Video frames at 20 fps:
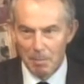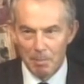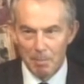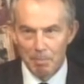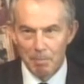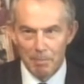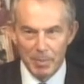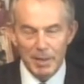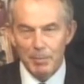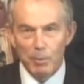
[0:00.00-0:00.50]

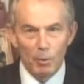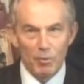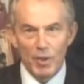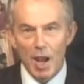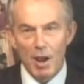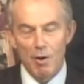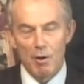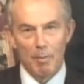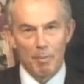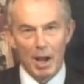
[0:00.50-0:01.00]
People
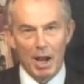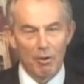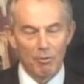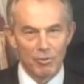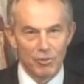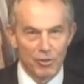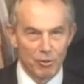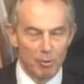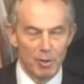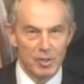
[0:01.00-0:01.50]
know about
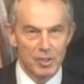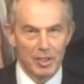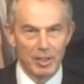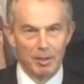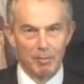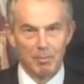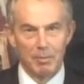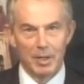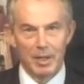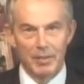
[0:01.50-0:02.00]

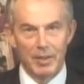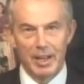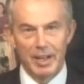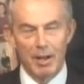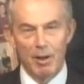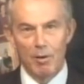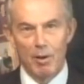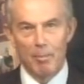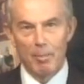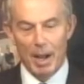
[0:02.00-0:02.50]
Jerusalem. They
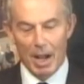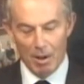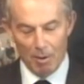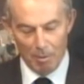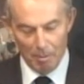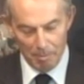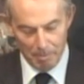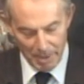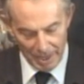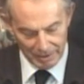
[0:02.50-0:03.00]
know
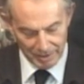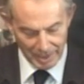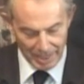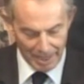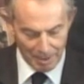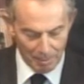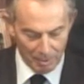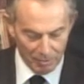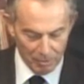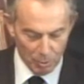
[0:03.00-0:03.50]
about
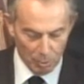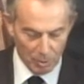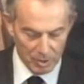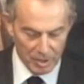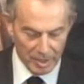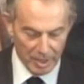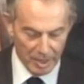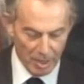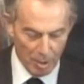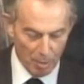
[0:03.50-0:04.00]
Bethlehem, of course.
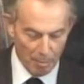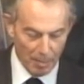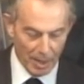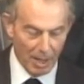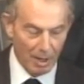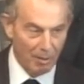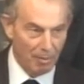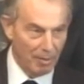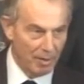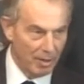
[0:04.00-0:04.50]
They know
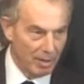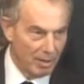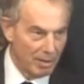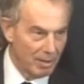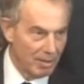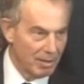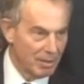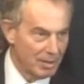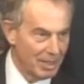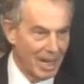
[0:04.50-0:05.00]
about
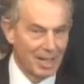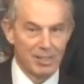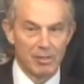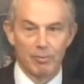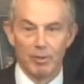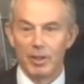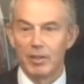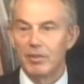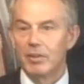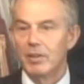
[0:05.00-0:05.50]

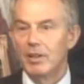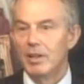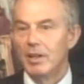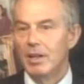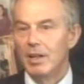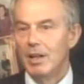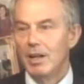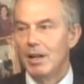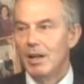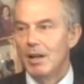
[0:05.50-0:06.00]
Nazareth.
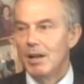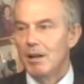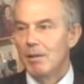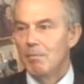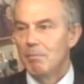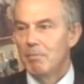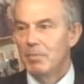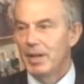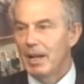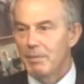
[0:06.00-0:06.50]

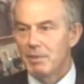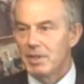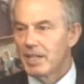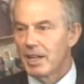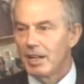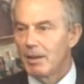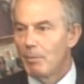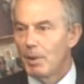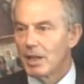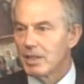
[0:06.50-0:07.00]
But let me tell
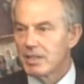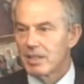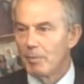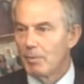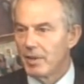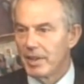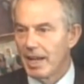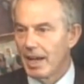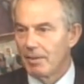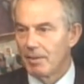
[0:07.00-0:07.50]
you about some
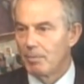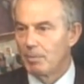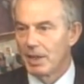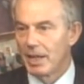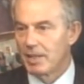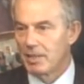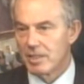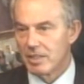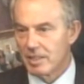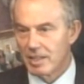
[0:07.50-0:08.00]
of the other
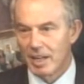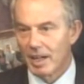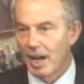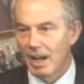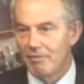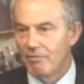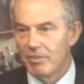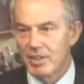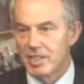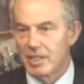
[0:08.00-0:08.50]
places that
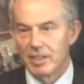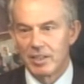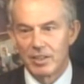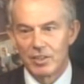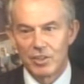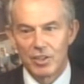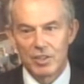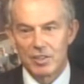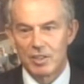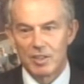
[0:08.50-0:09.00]
I've visited
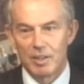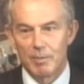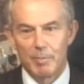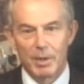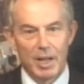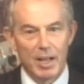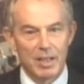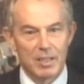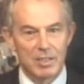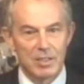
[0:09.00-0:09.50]
just in the
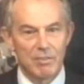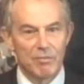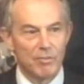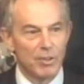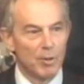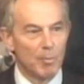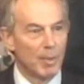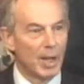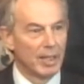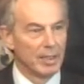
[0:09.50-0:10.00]
past
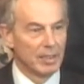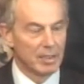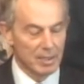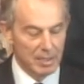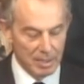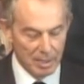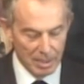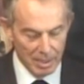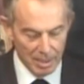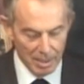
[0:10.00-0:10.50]
few months.